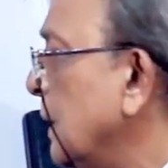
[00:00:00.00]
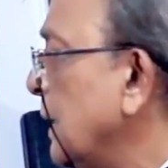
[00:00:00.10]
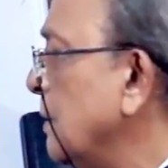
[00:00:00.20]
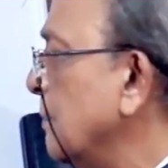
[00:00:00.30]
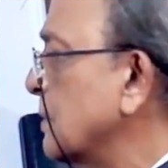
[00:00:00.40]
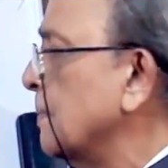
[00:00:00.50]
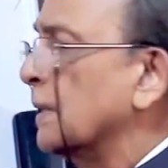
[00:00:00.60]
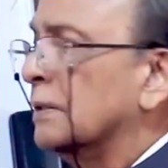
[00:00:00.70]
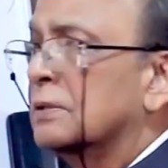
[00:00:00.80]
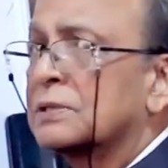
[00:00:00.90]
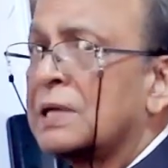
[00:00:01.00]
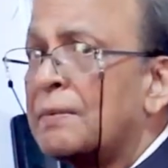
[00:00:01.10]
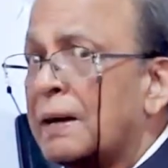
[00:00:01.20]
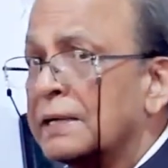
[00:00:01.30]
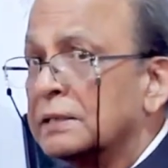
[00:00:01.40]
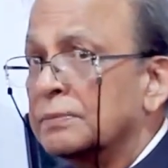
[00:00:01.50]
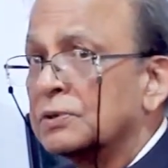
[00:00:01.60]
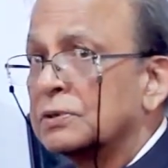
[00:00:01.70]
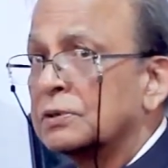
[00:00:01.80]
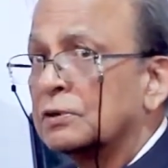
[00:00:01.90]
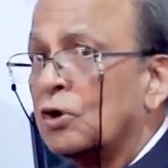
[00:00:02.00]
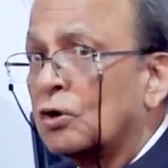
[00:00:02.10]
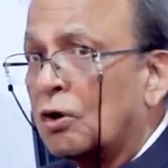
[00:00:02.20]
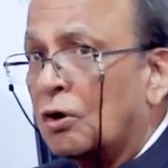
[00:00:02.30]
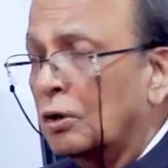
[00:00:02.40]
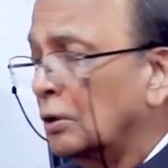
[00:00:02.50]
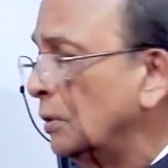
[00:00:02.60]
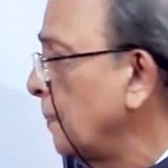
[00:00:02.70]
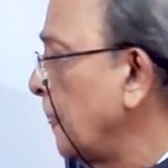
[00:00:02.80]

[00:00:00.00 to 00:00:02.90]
investment, some items, not all.